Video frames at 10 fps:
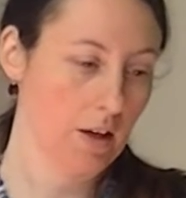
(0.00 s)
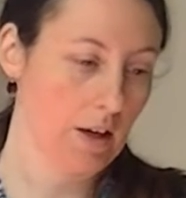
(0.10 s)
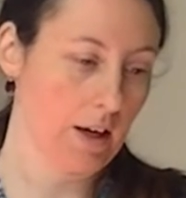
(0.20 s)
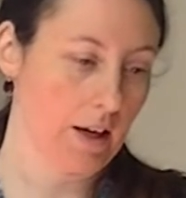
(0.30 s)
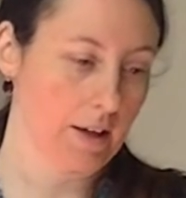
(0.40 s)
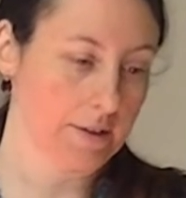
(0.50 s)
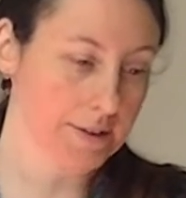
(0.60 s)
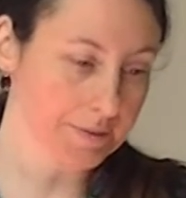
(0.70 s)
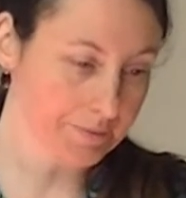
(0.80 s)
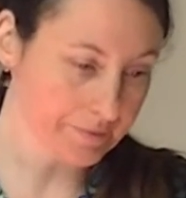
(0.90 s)
And
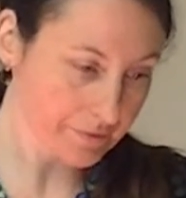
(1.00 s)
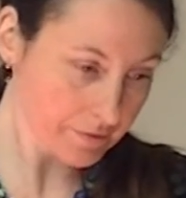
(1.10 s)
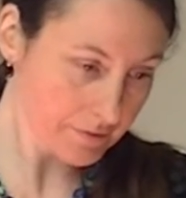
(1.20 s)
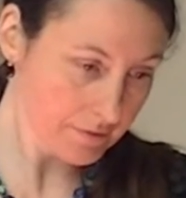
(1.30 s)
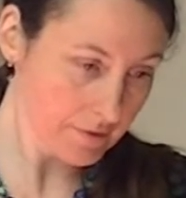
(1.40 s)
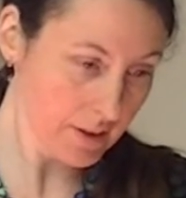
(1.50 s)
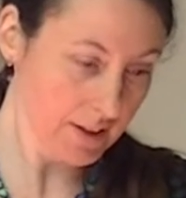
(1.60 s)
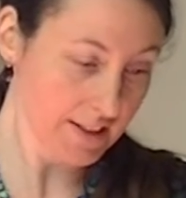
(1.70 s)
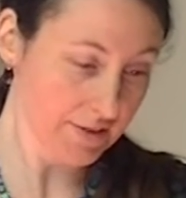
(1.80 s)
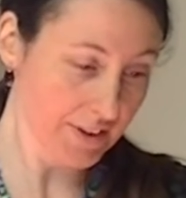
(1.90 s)

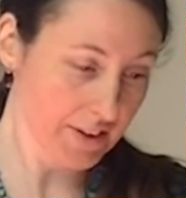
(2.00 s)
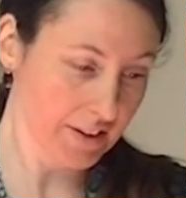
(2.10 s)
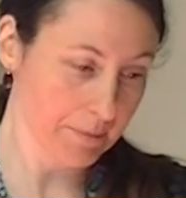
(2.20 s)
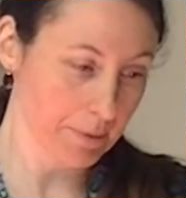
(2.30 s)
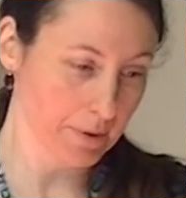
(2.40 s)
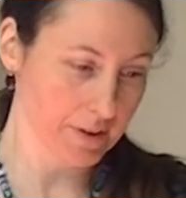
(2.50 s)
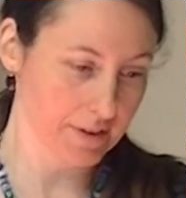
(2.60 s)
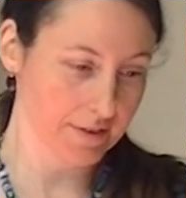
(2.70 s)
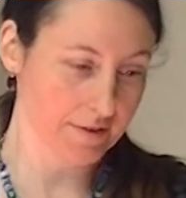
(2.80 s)
that's very important.